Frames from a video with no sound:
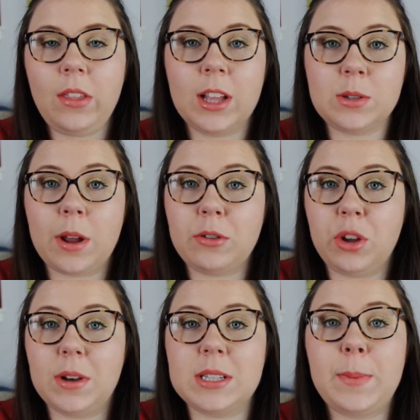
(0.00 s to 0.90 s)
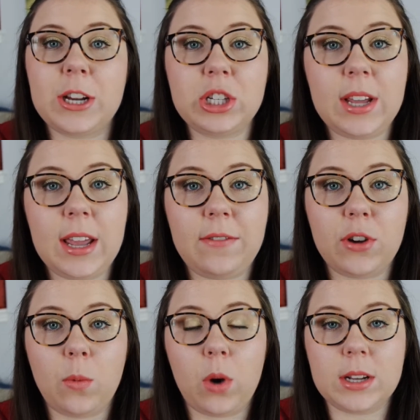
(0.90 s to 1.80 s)
that's what I would do, especially if
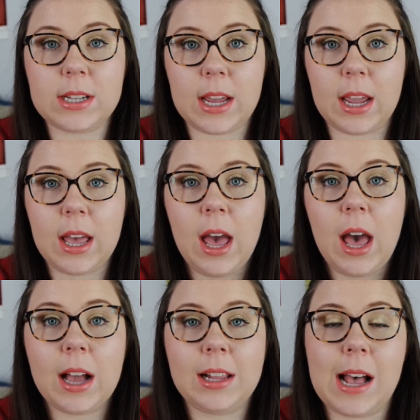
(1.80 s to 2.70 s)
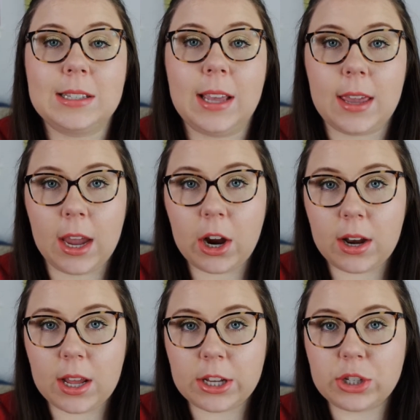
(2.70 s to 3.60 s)
you're wanting a class like
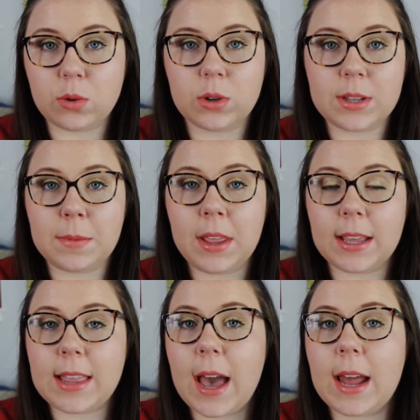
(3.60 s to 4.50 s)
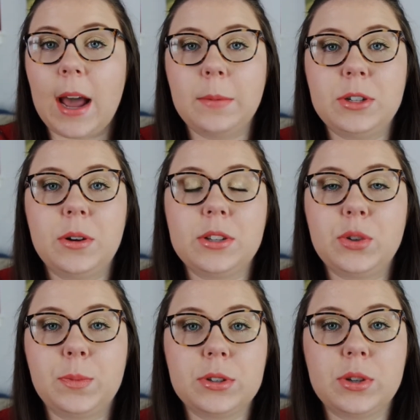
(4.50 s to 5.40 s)
Heritage or something like that. I would do it
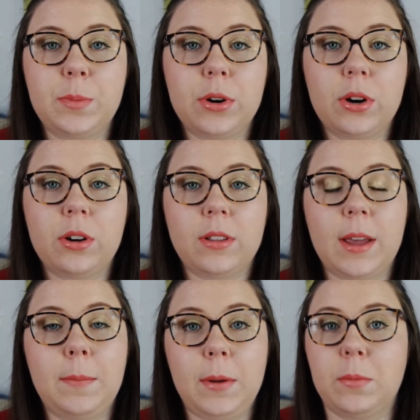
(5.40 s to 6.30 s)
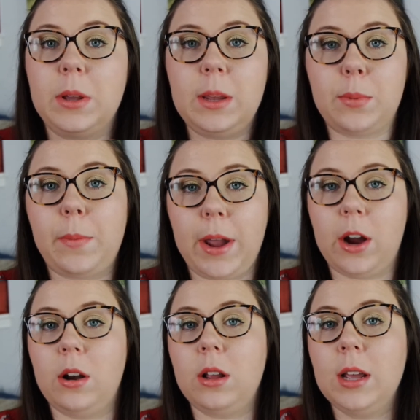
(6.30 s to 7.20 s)
super, like be really
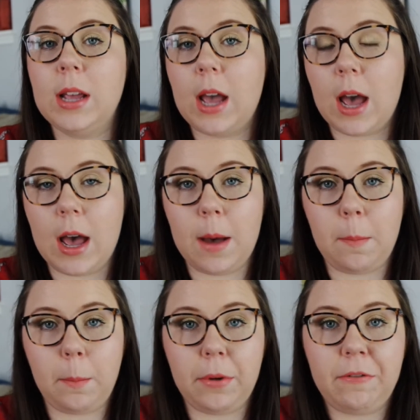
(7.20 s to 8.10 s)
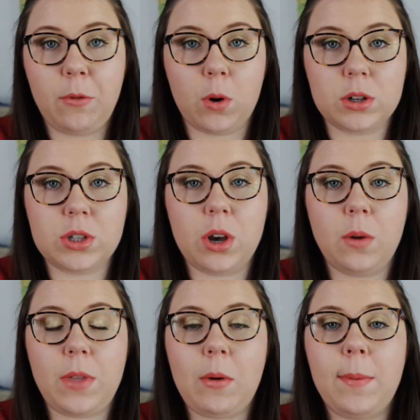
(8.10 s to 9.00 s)
prepared before.
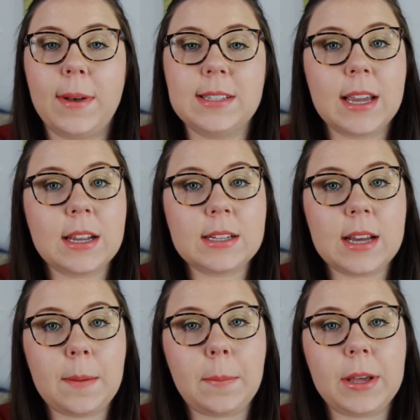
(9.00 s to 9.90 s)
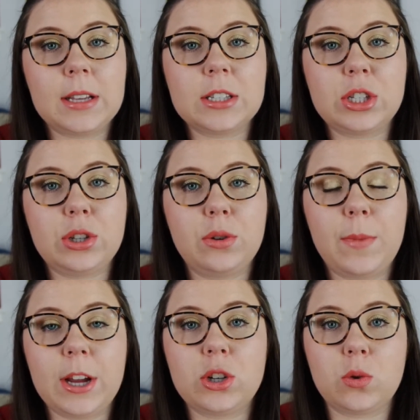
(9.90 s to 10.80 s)
So that would be my second tip, is to
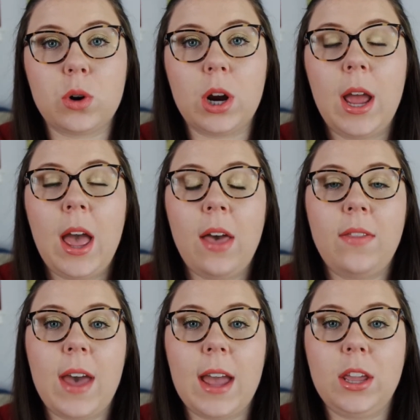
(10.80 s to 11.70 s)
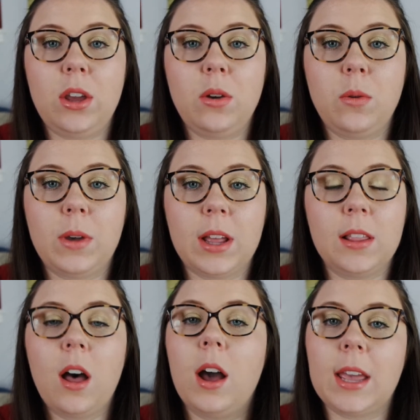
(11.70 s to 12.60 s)
make sure that you
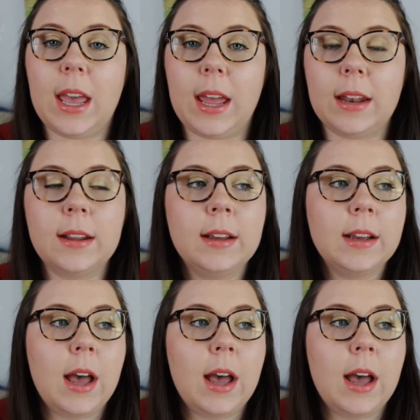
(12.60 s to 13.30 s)
can log in.